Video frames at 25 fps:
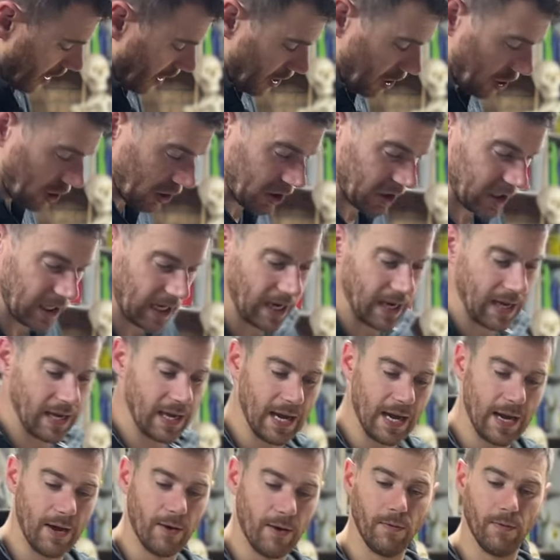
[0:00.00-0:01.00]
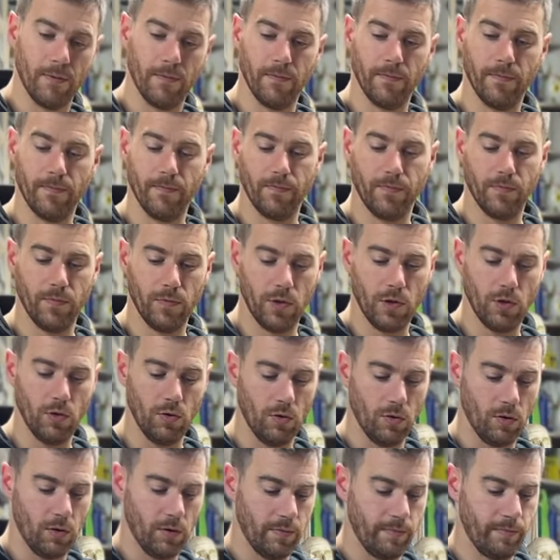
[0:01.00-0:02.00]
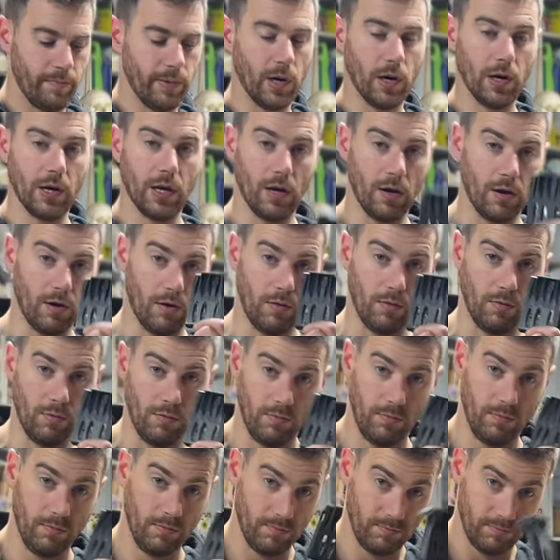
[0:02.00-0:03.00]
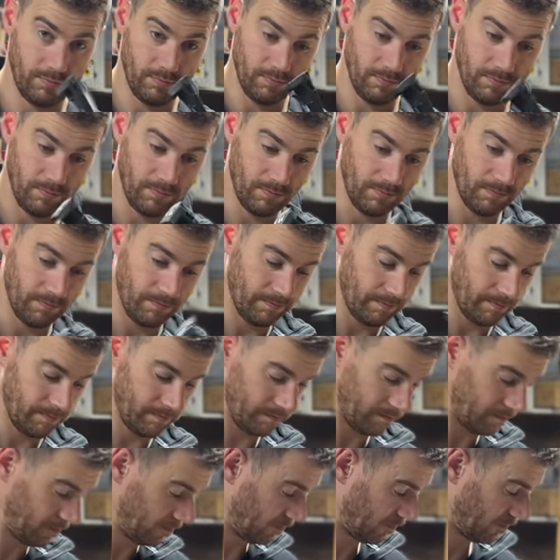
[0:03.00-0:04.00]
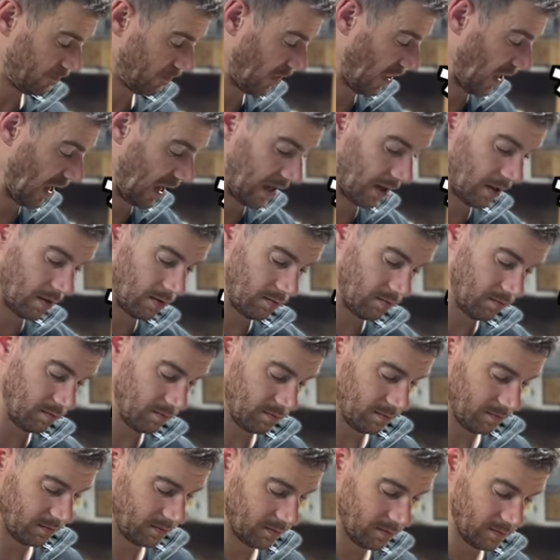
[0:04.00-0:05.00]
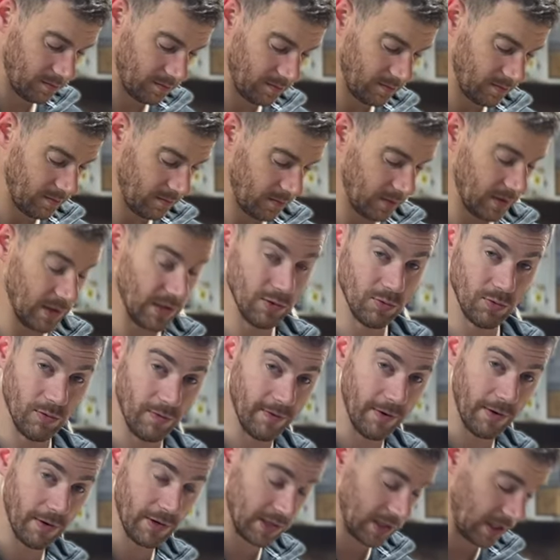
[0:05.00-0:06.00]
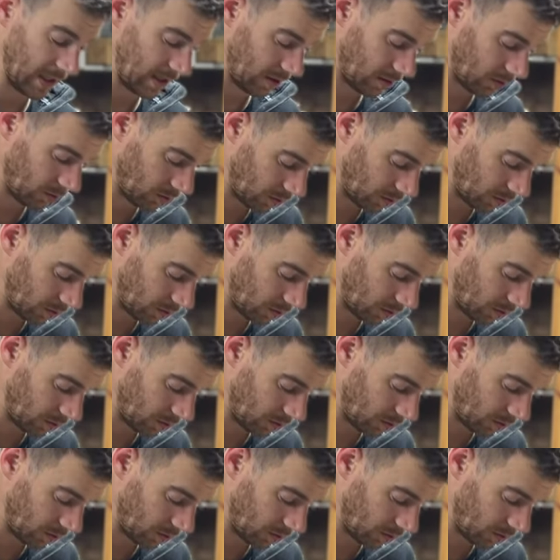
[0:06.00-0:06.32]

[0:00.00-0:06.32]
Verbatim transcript: you just take out your pocket hole thing. These are all very technical